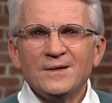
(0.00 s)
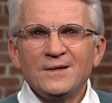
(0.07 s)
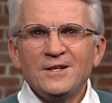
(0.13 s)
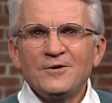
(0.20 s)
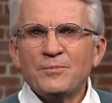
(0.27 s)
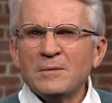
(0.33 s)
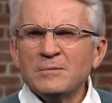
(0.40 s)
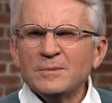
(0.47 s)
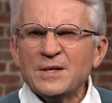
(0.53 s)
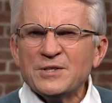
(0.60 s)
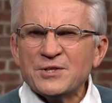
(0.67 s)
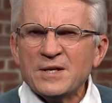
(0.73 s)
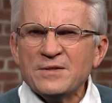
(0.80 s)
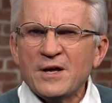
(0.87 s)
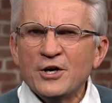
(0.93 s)
You've probably
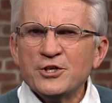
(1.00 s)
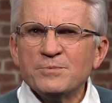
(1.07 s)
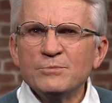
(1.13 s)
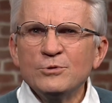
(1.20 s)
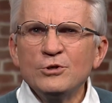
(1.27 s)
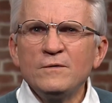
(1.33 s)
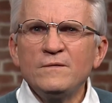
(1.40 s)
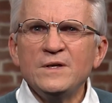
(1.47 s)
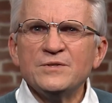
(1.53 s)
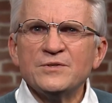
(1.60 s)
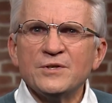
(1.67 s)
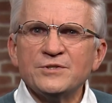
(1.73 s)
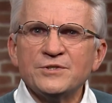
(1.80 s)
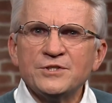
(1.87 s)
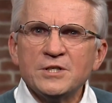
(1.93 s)
seen those movies
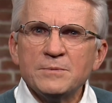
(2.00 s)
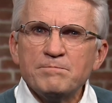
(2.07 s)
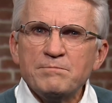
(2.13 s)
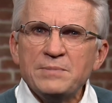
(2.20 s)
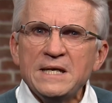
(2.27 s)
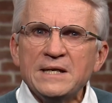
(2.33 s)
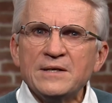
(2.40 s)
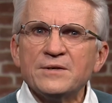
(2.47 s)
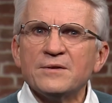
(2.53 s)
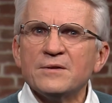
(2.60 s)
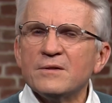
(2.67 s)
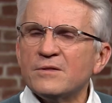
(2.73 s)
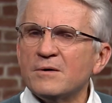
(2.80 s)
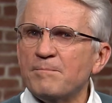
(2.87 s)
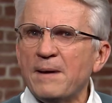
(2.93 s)
that depict
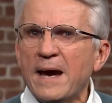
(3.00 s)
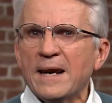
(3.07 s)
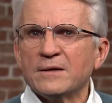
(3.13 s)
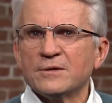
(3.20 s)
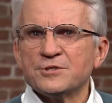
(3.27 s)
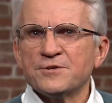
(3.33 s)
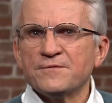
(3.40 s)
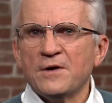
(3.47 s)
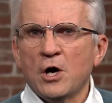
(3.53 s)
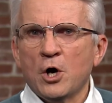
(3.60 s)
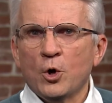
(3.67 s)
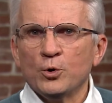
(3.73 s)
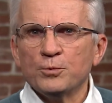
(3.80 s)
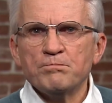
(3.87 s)
the battles of old,